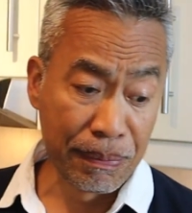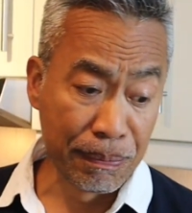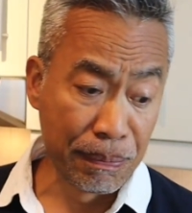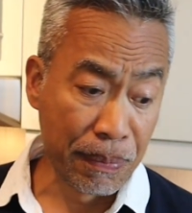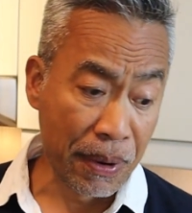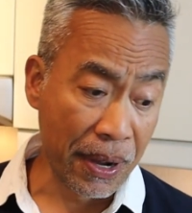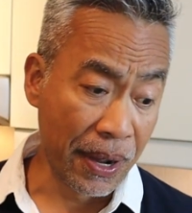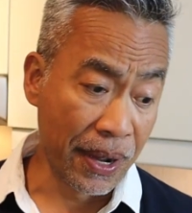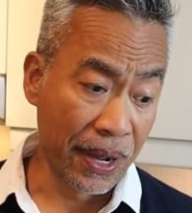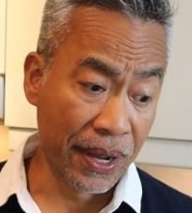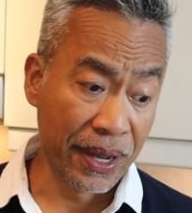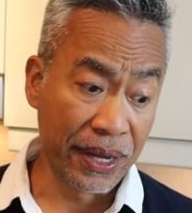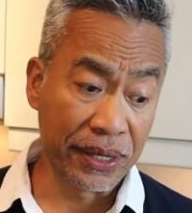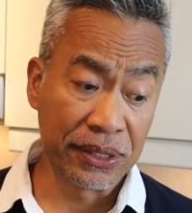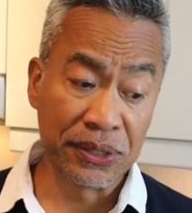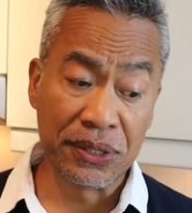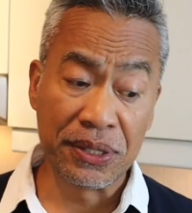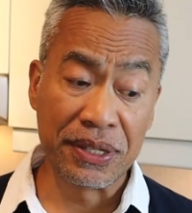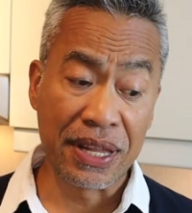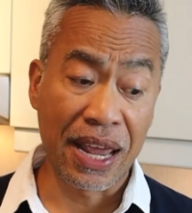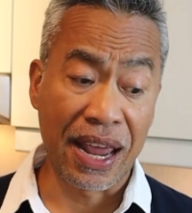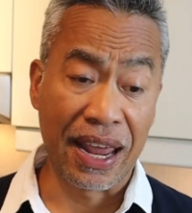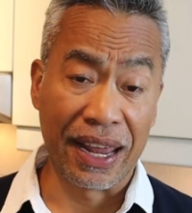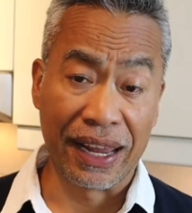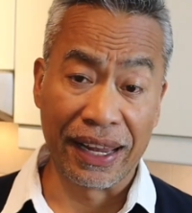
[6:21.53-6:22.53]
but
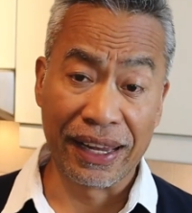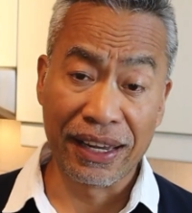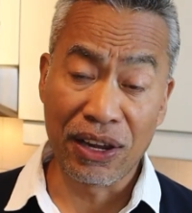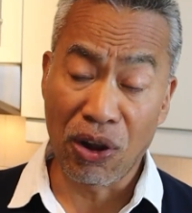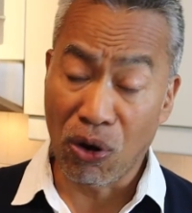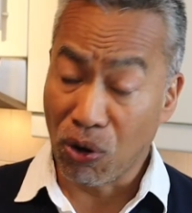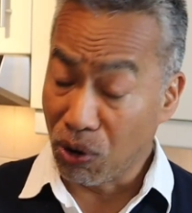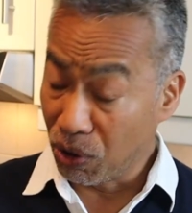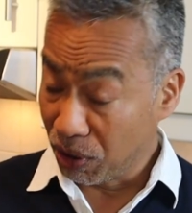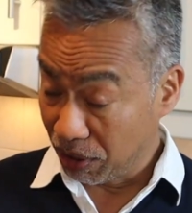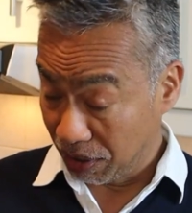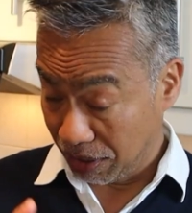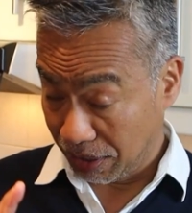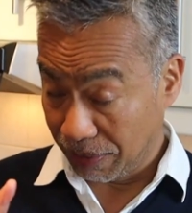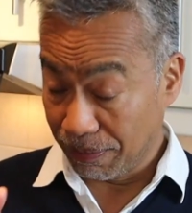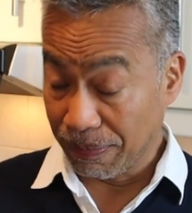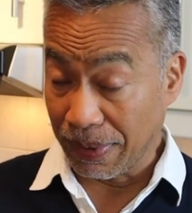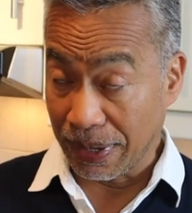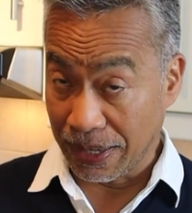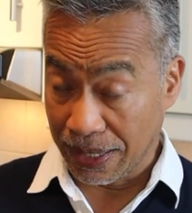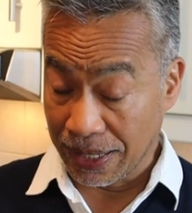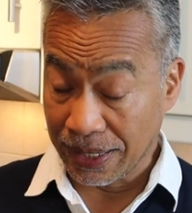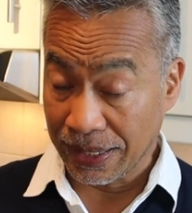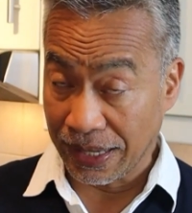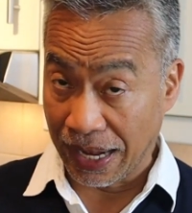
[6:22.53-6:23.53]

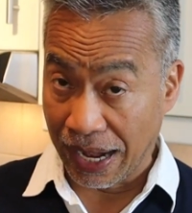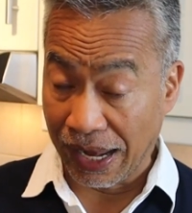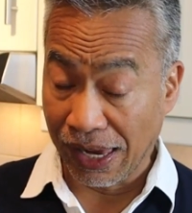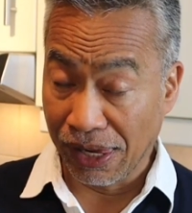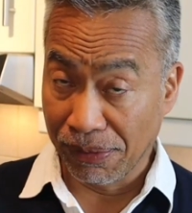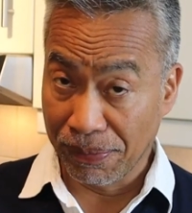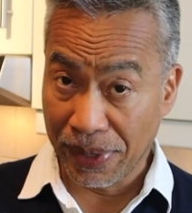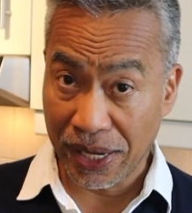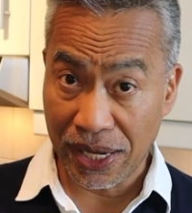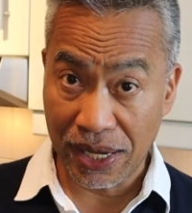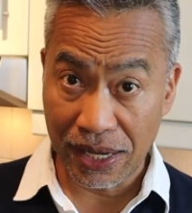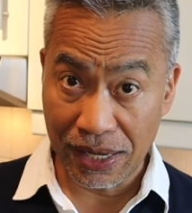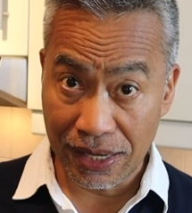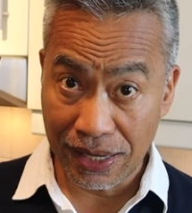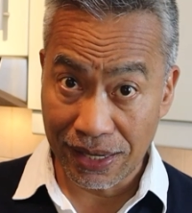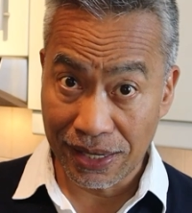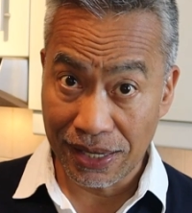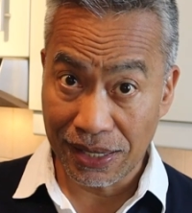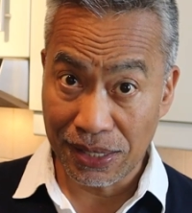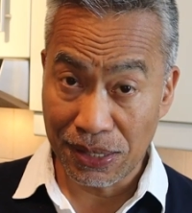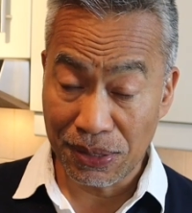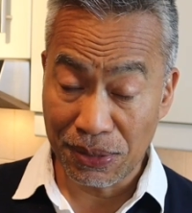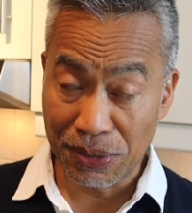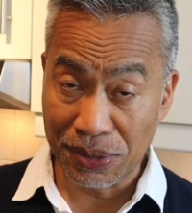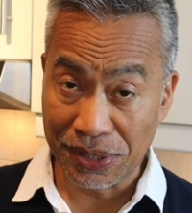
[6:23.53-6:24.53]
I'll be
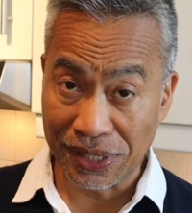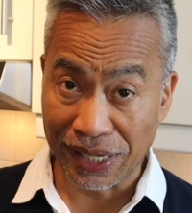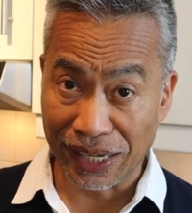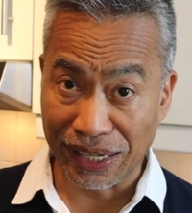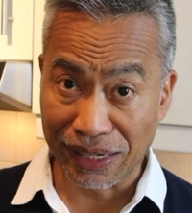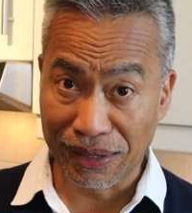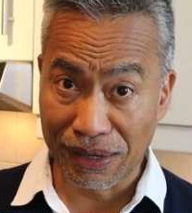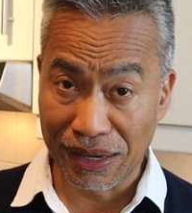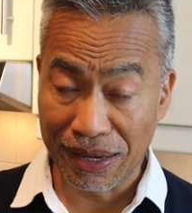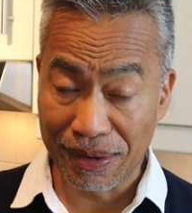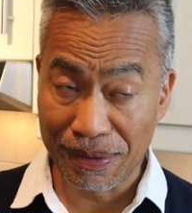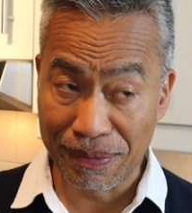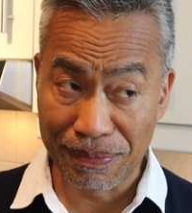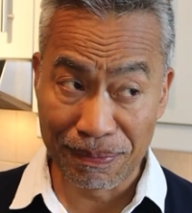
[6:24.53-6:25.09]
using